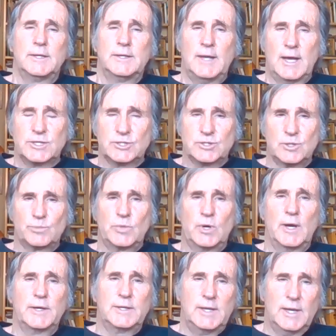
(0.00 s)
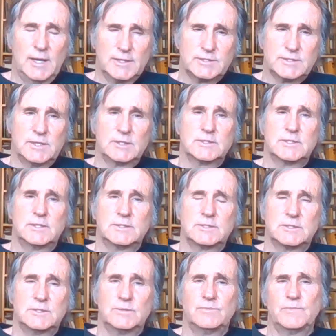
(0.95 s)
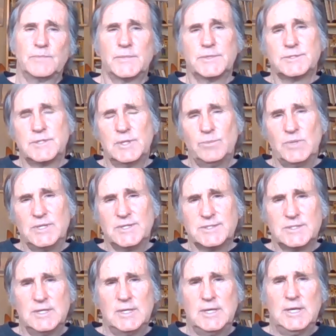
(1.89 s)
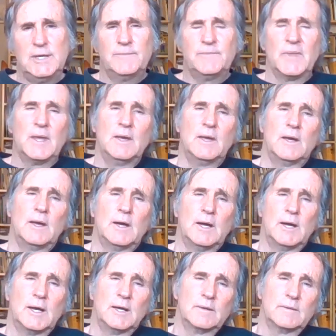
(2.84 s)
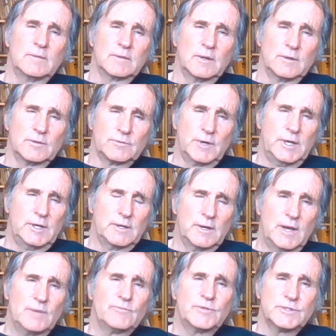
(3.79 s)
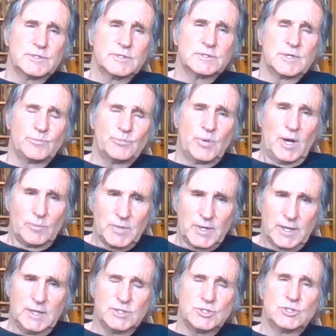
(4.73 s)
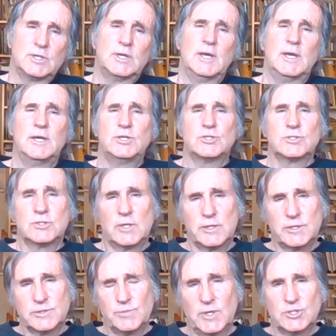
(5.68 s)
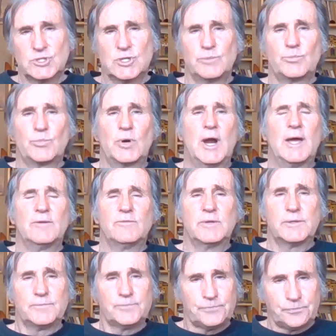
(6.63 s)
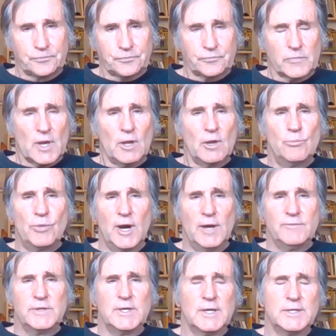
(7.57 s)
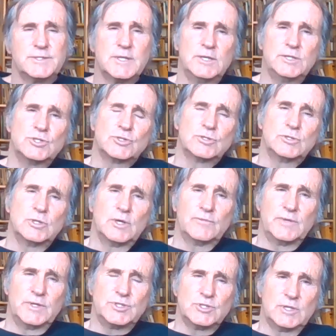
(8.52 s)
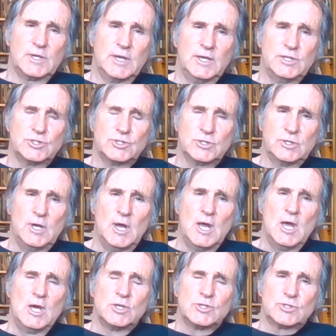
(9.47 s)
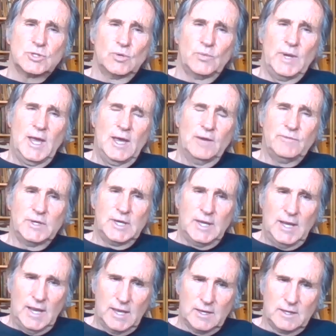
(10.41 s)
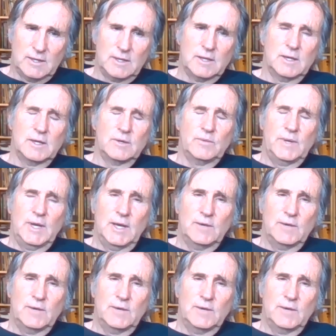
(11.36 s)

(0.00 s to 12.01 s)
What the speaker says: national broadcasting system, the CBC, greater emphasis on public education, not as much on privatization of education. So we have in Canada